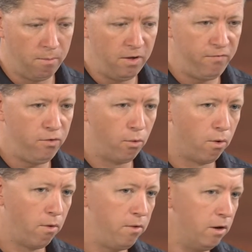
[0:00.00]
If you
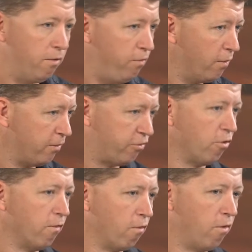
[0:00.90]
have a
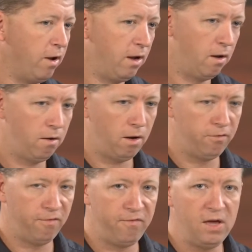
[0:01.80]
server running
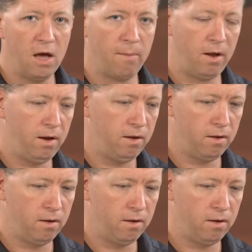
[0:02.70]
as a VM on